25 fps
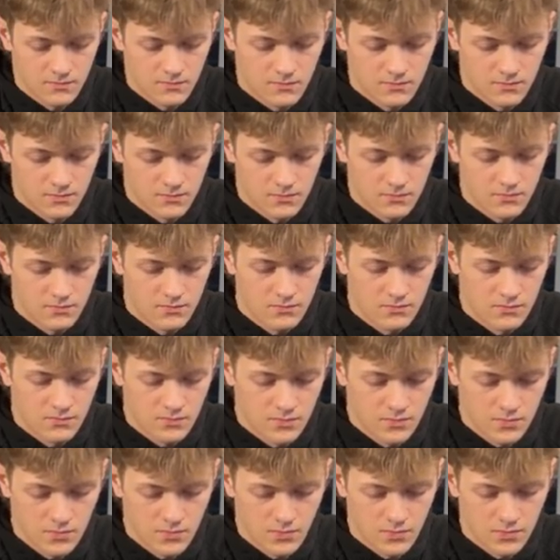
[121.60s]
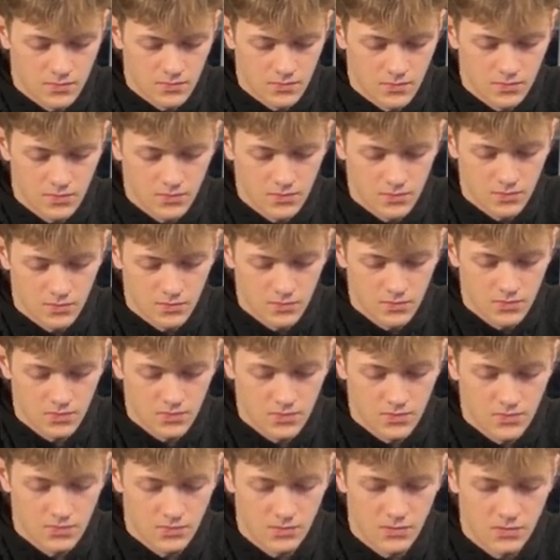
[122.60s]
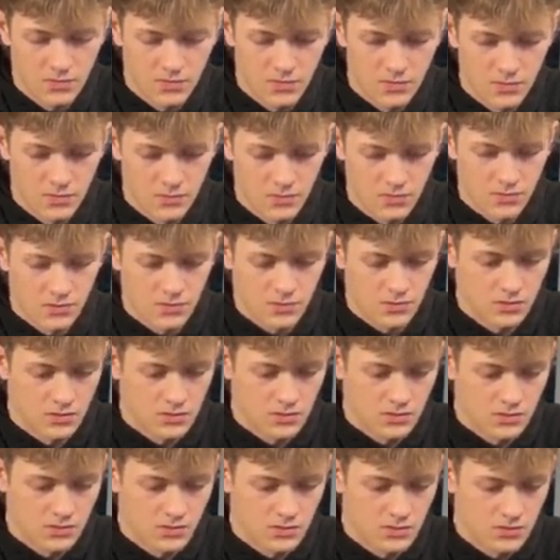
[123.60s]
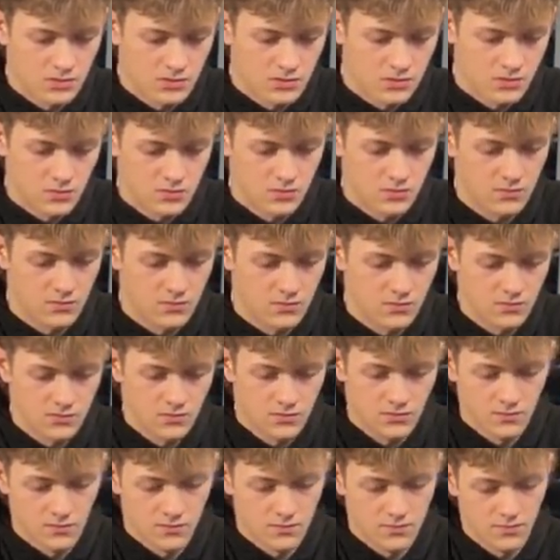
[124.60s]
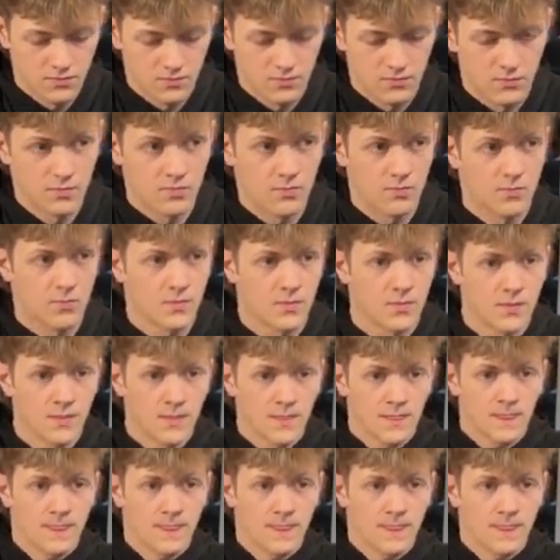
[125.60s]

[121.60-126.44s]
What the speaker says: (silence)